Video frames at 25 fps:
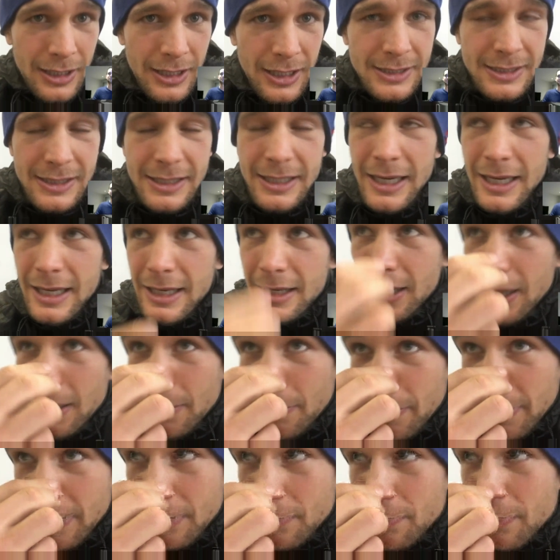as said, I
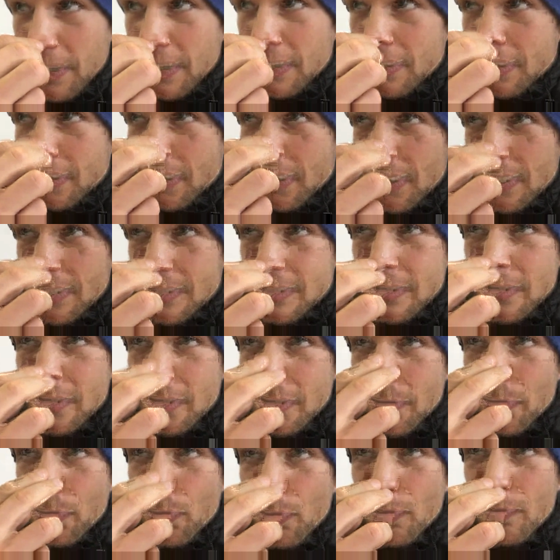met Michael
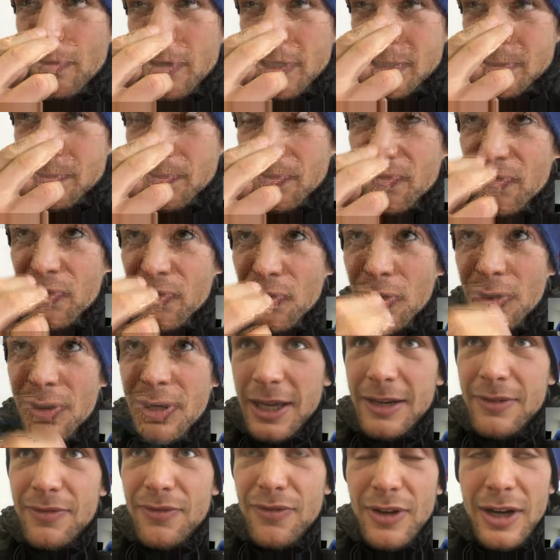Chiesa 3 weeks before
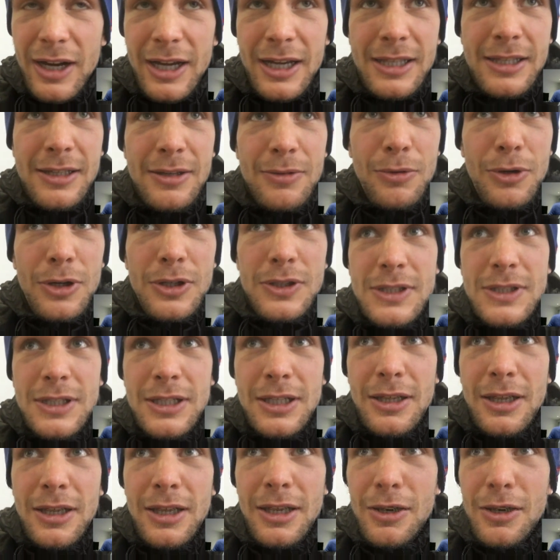that fight. He was
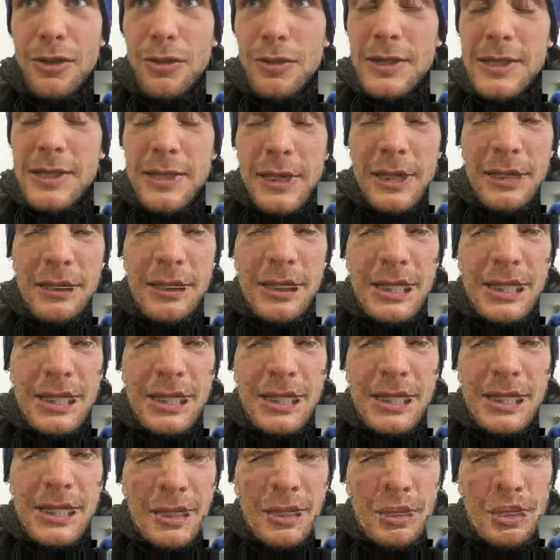in good spirit,
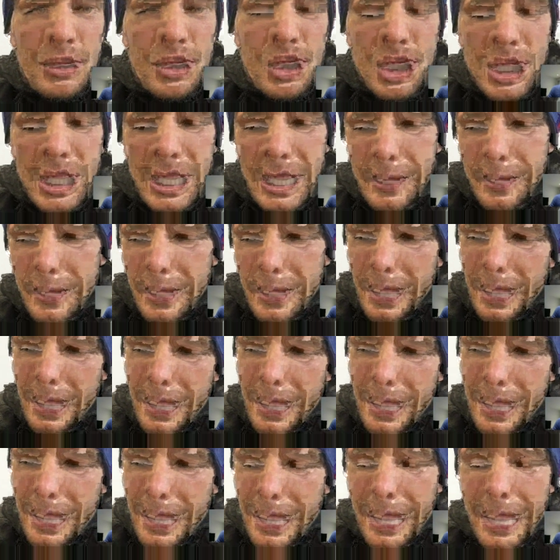in a good shape.
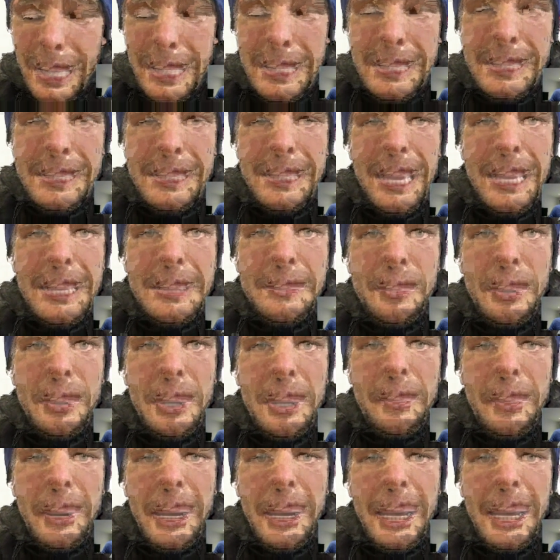That's pretty
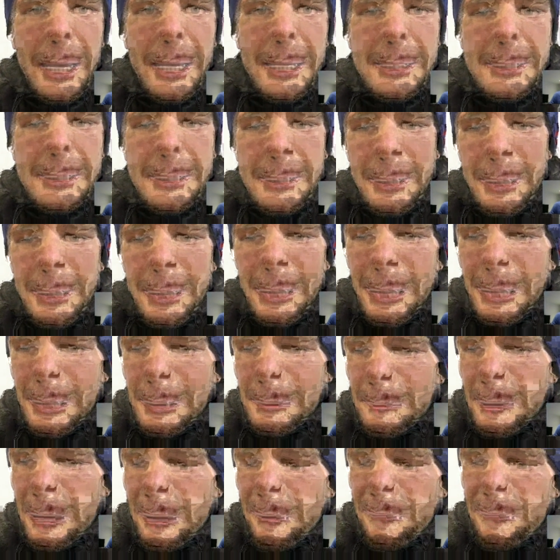bad,
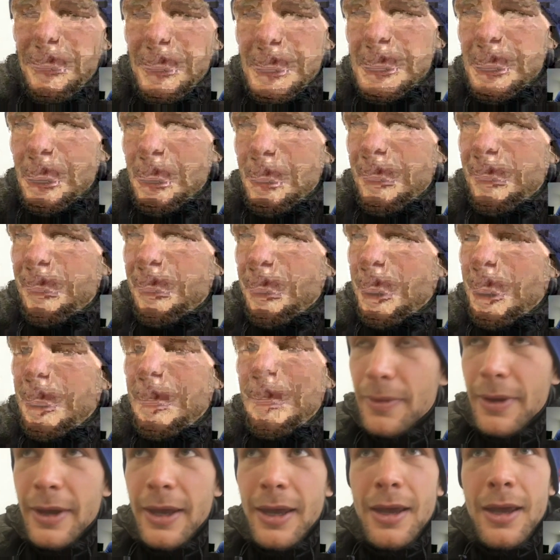and I feel sorry for
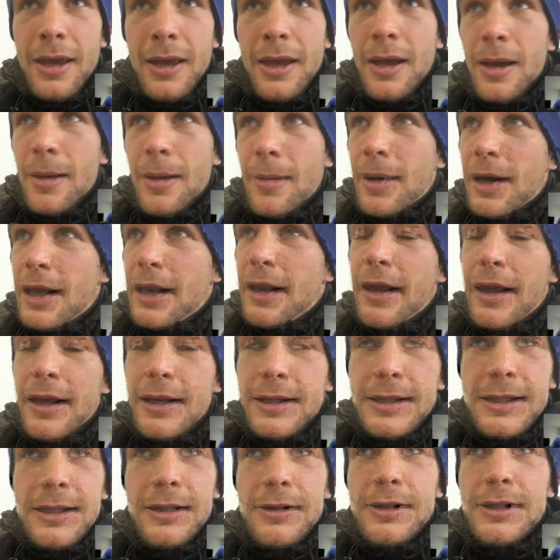him. But
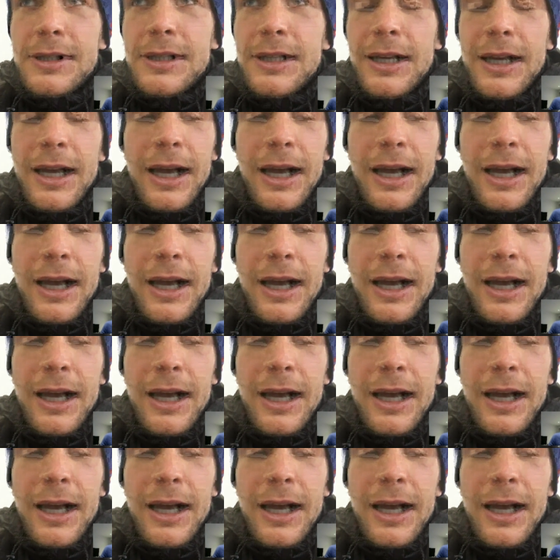seriously,